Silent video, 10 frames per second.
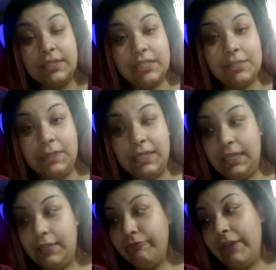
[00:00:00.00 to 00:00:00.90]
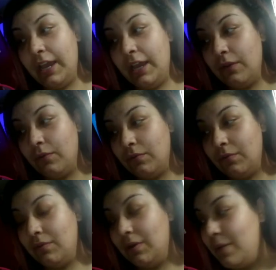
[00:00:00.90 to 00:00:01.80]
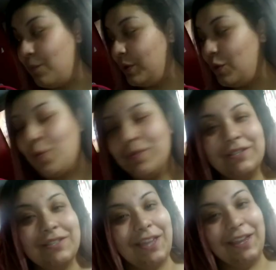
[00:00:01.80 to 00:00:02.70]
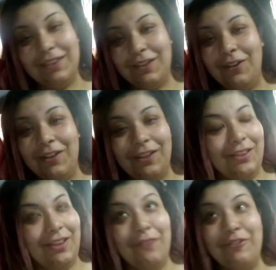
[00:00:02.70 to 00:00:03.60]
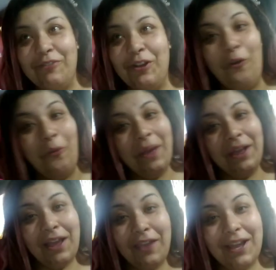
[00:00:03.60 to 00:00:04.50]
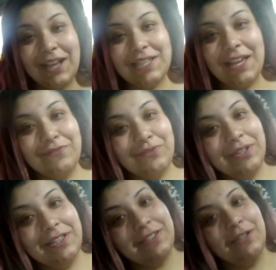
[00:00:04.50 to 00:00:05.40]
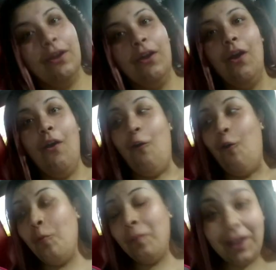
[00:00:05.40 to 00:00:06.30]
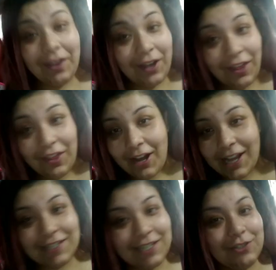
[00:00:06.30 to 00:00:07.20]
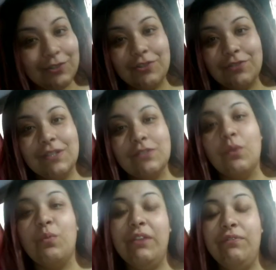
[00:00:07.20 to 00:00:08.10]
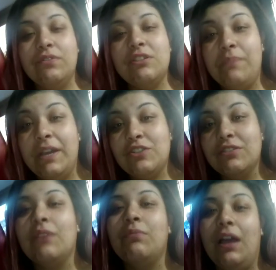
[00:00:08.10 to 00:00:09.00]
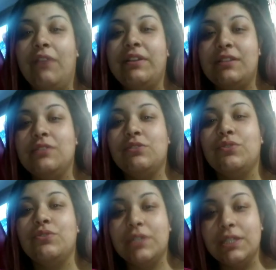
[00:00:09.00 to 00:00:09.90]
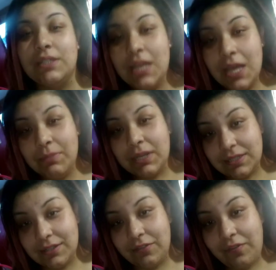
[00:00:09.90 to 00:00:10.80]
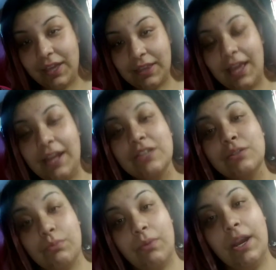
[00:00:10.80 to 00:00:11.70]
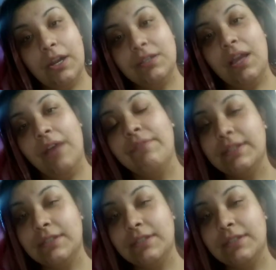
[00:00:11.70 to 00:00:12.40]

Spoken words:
in disbelief, and we always get everywhere, oh my god, you guys have twins, and oh my god, they're identical twins. So we feel special that we have identical twins because of the fact that it's rare to have